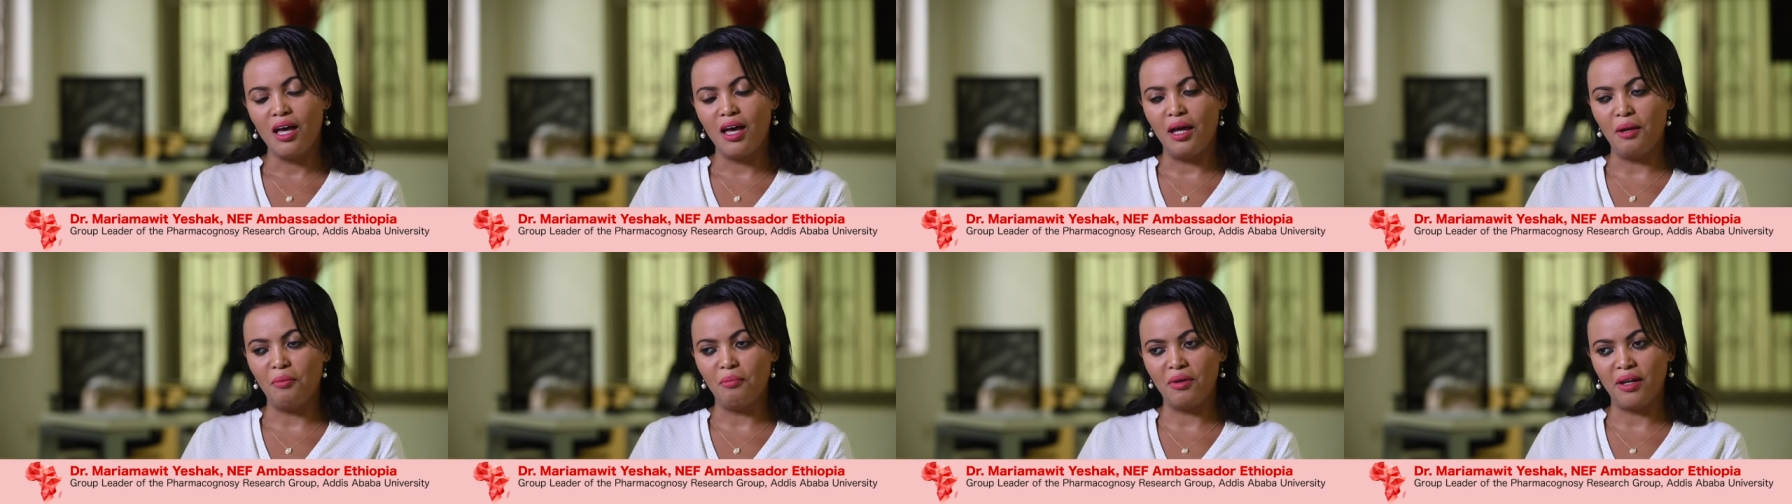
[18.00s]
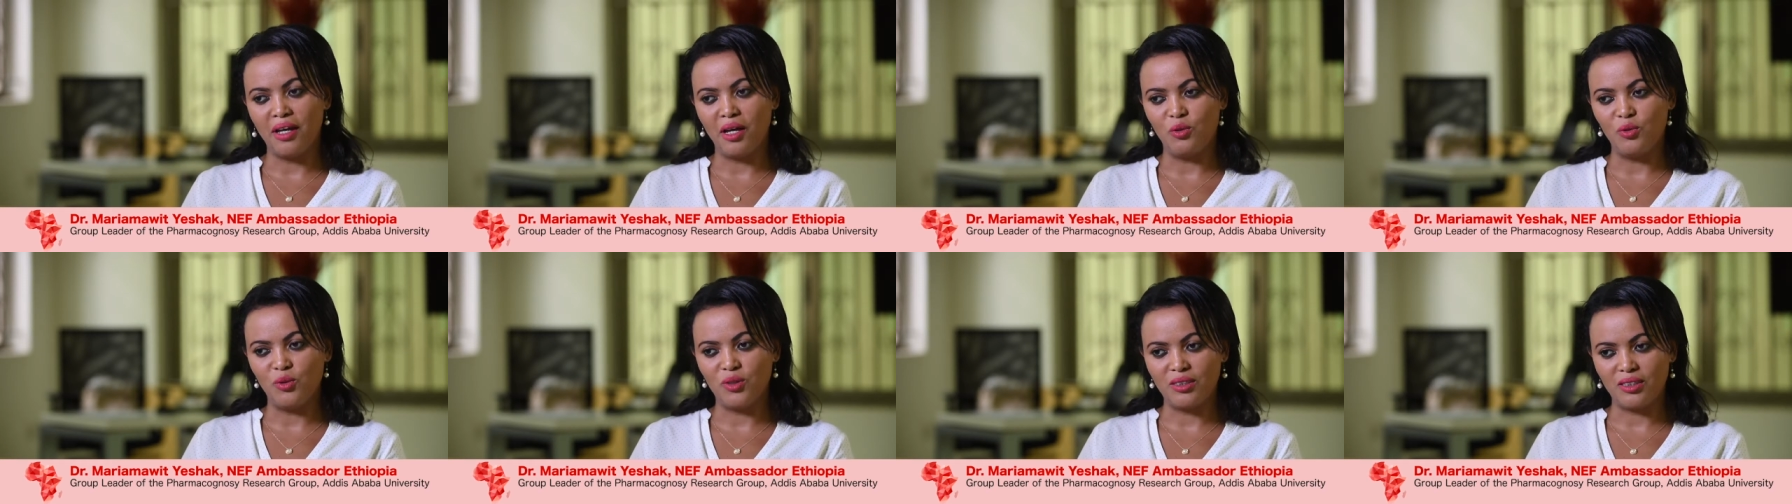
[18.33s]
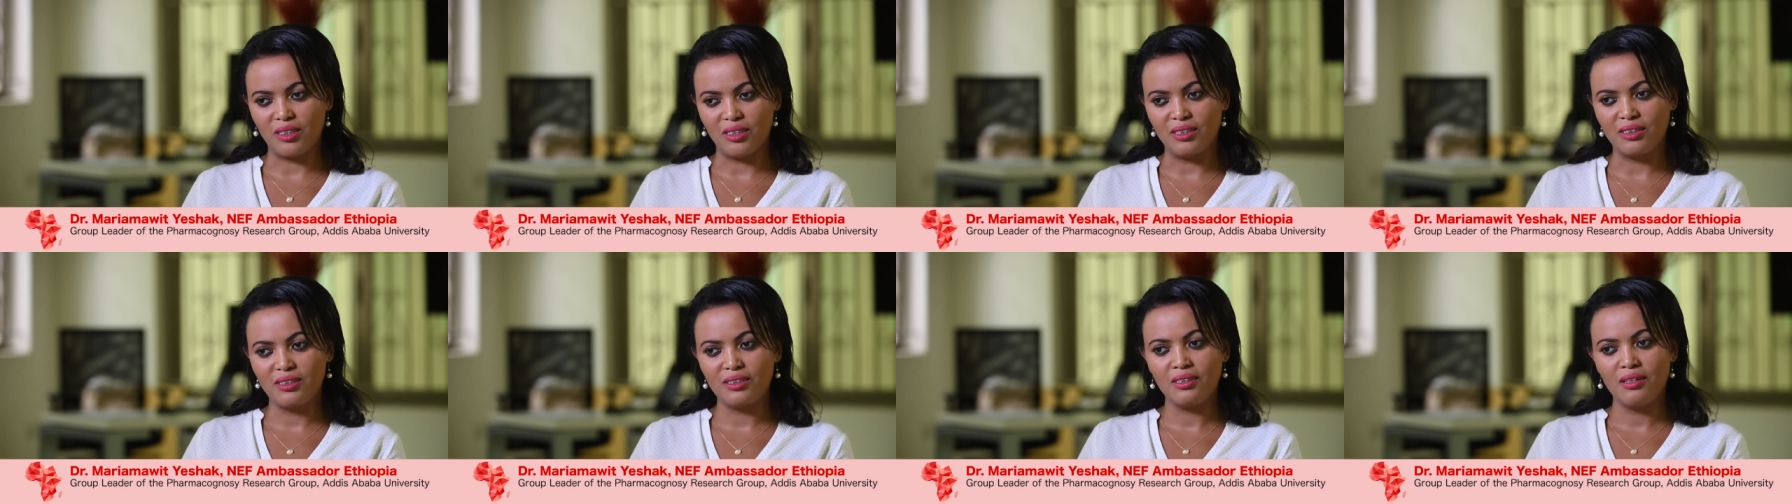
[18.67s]
and play
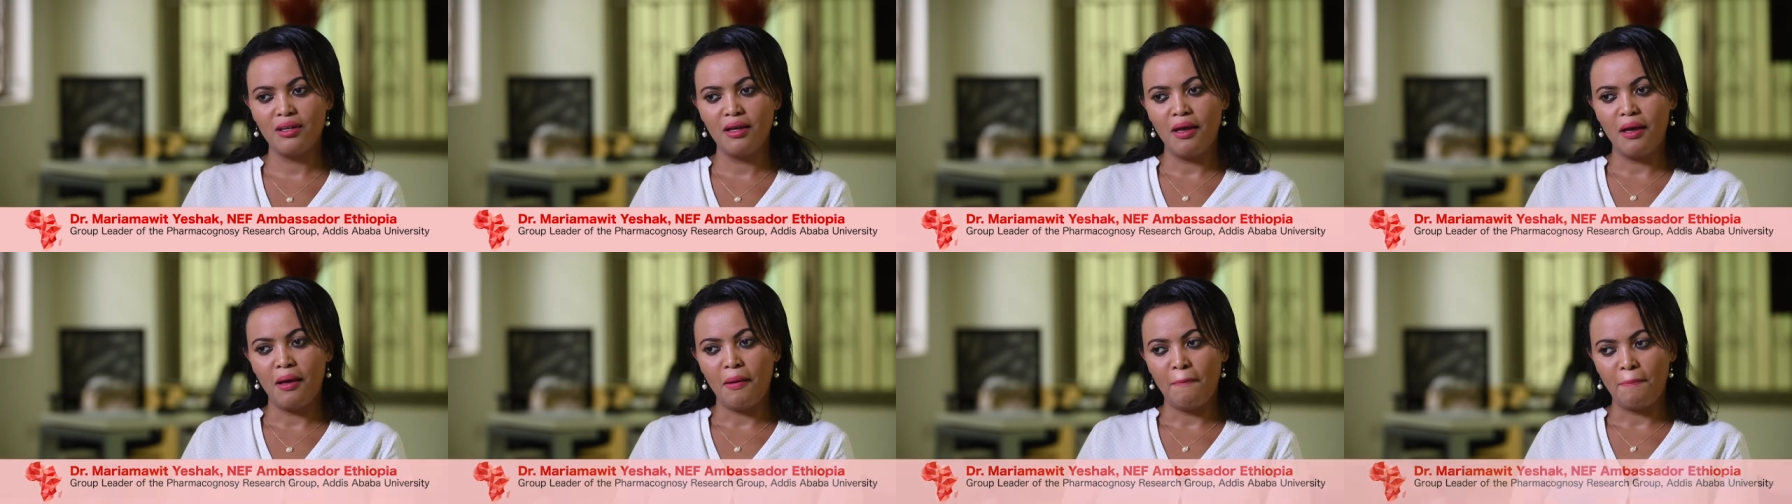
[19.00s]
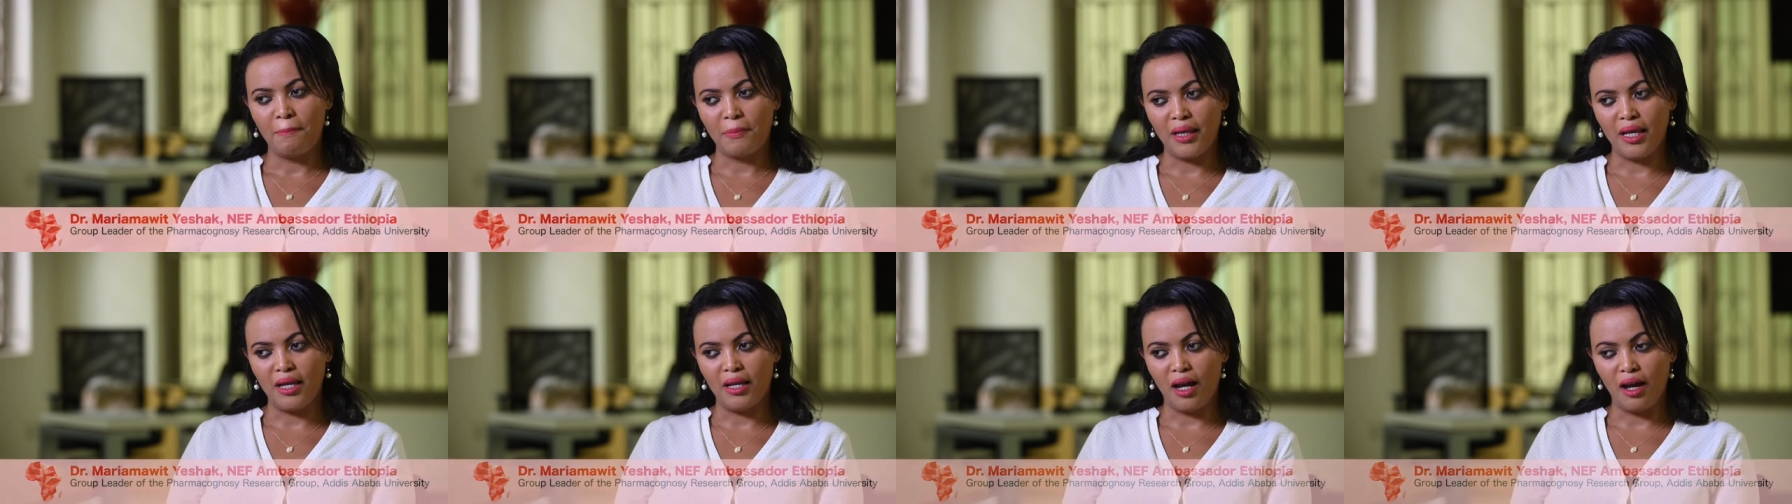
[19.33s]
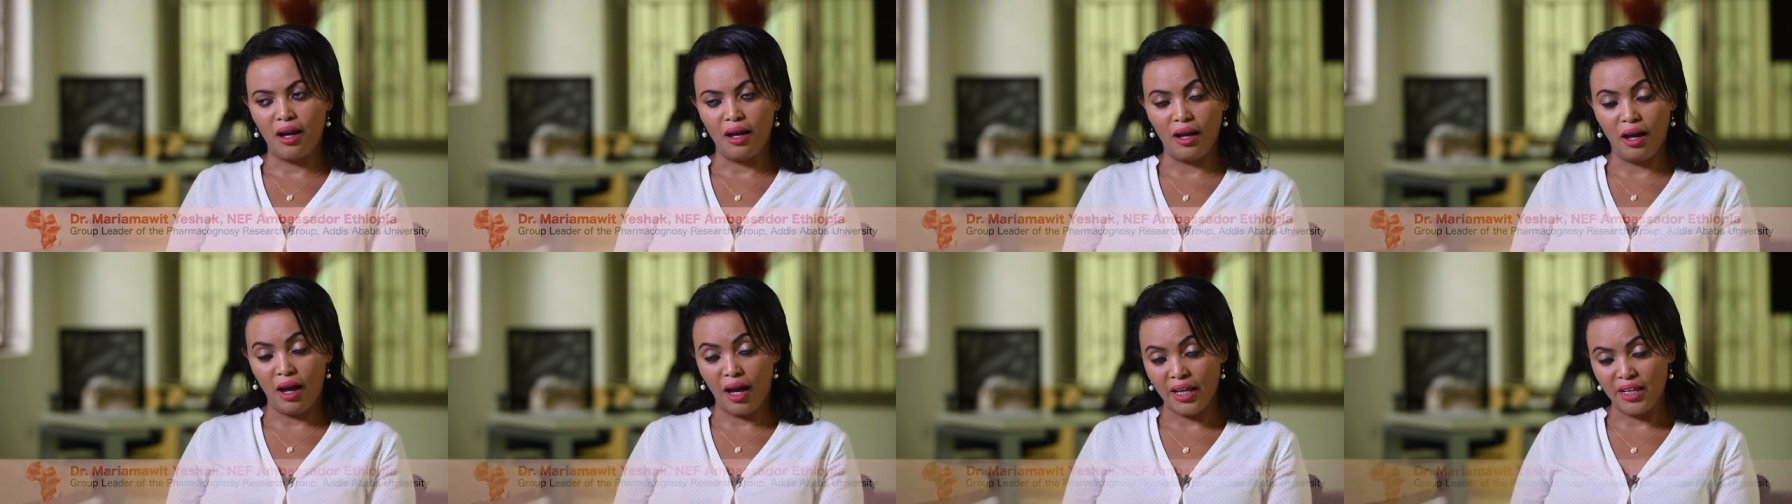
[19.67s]
with it. And
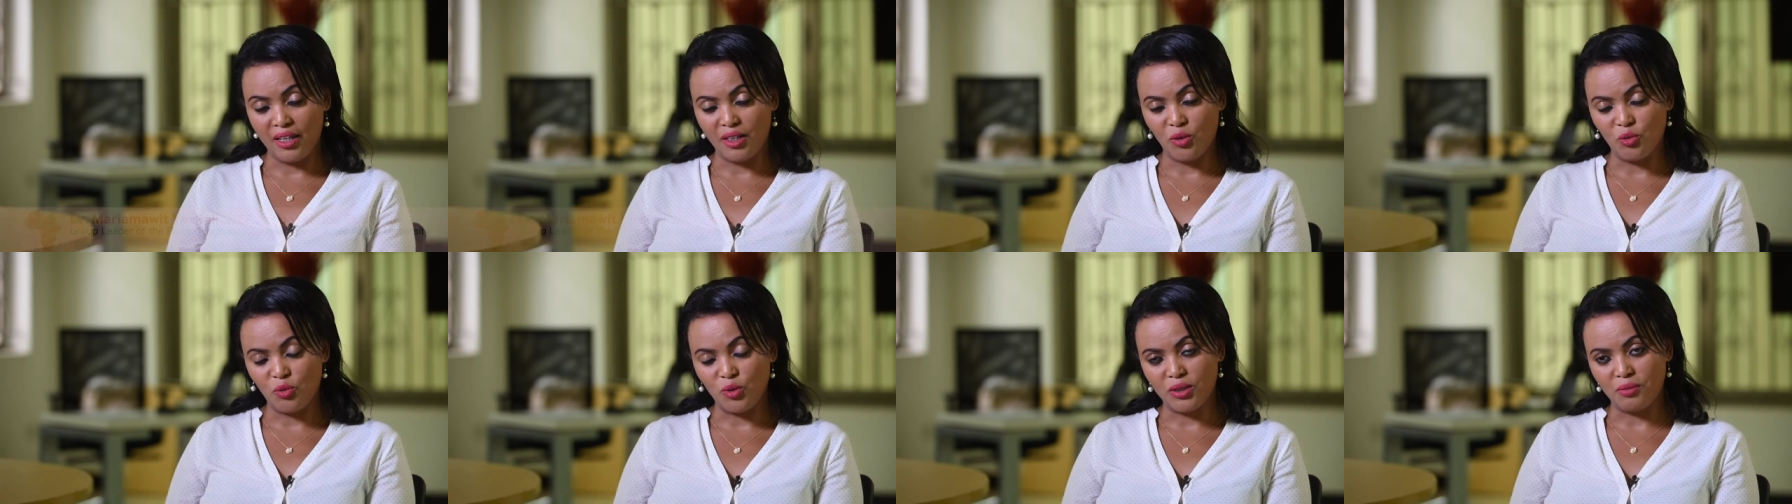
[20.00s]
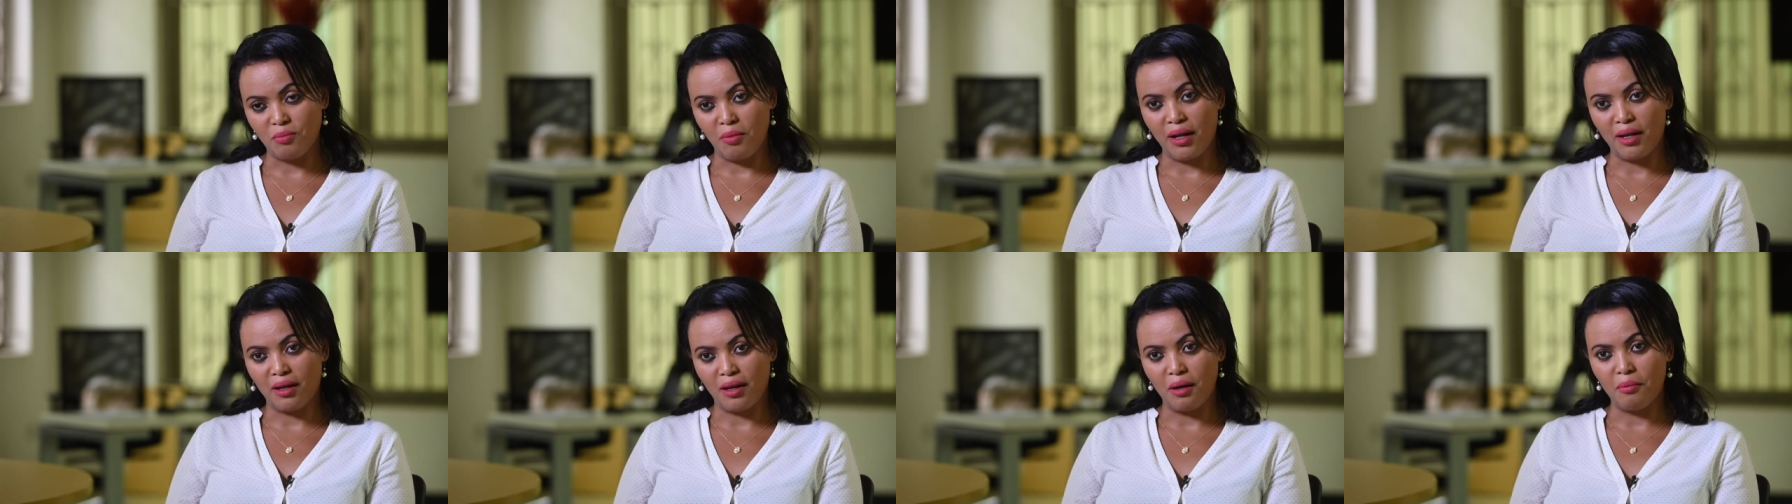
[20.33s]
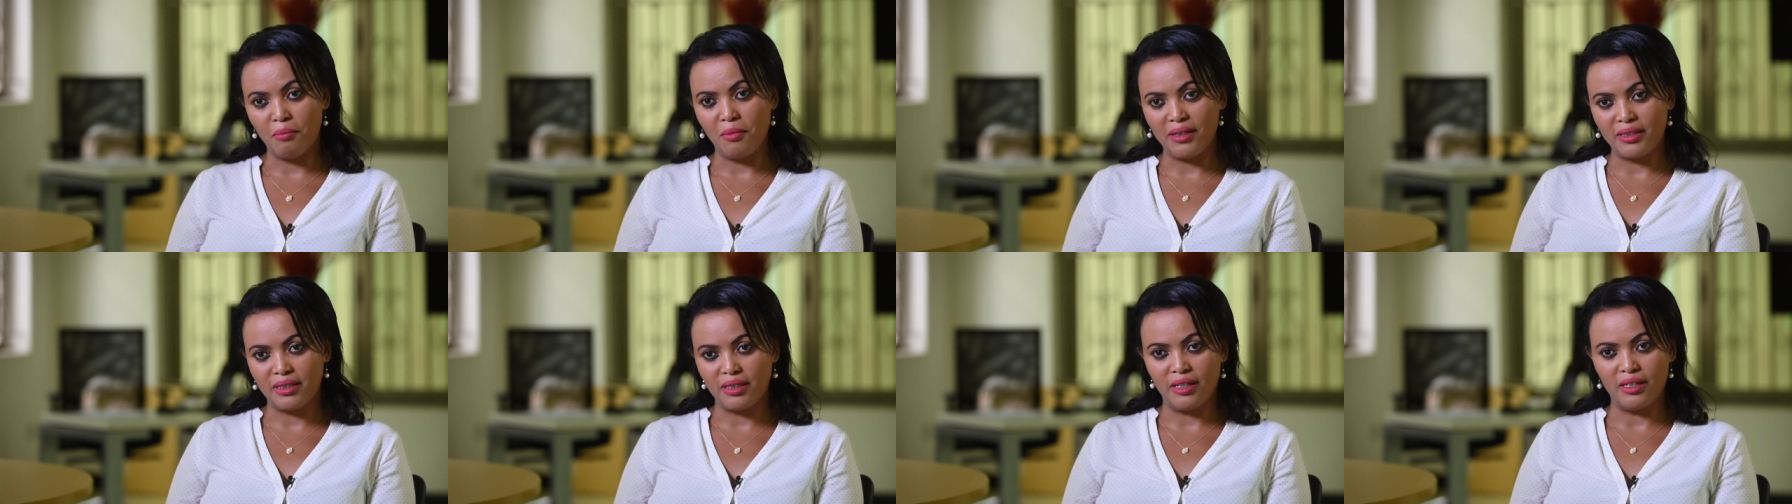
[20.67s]
I grew with my
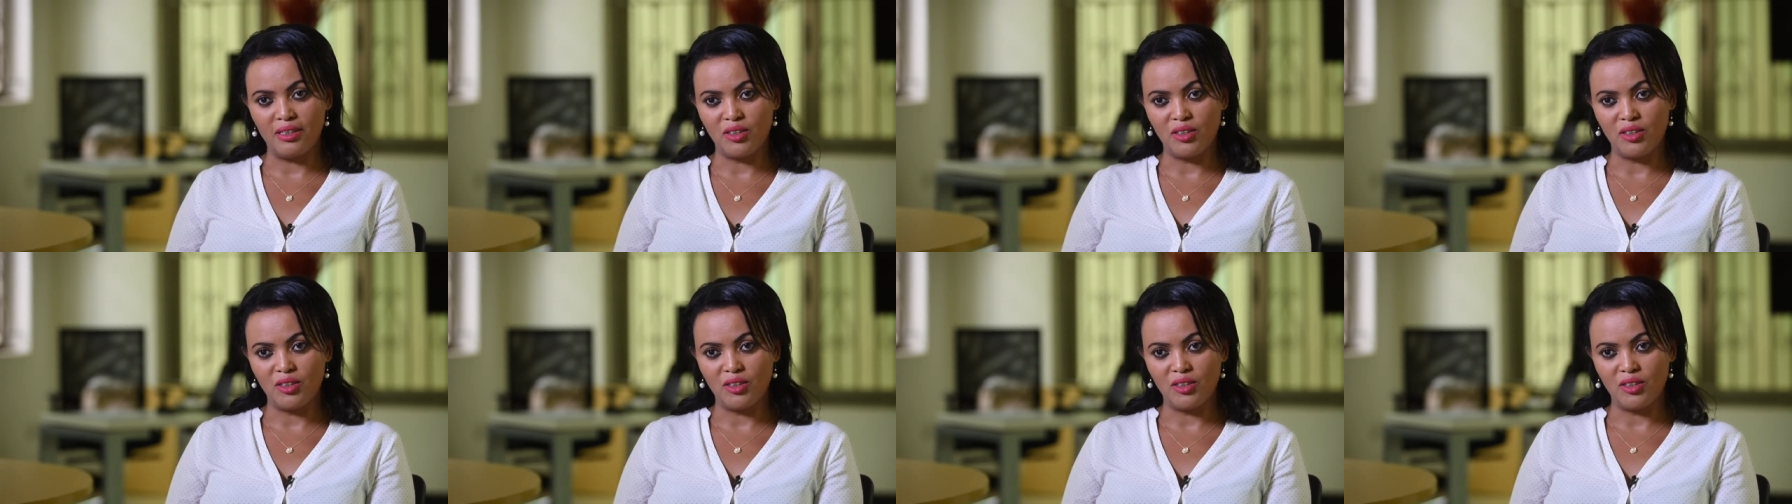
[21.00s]
grandmother,